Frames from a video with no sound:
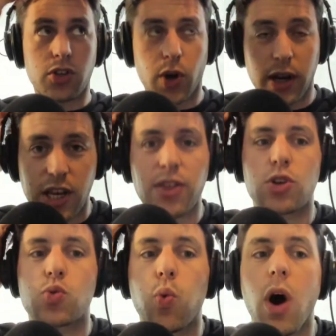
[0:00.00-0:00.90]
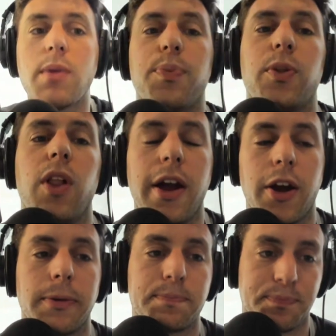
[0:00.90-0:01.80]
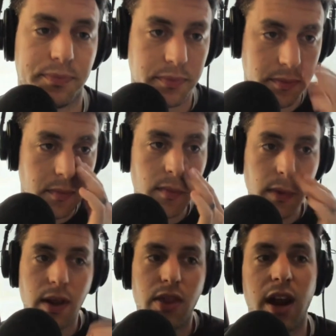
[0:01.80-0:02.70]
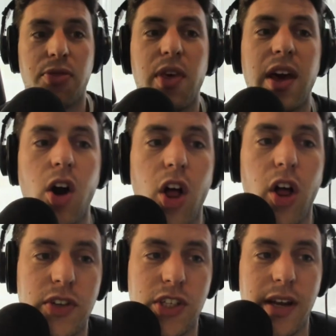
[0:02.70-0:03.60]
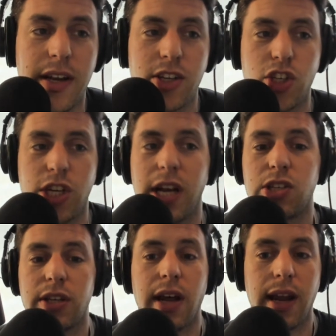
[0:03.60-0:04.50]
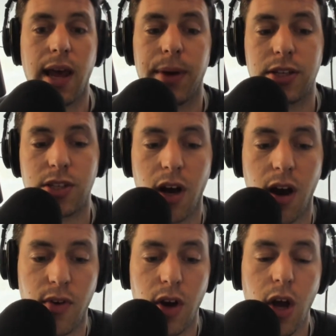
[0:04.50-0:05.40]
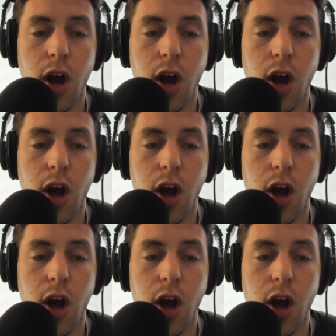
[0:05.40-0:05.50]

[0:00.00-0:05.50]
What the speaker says: So I said there's one player that I think all of a sudden has changed the dynamics of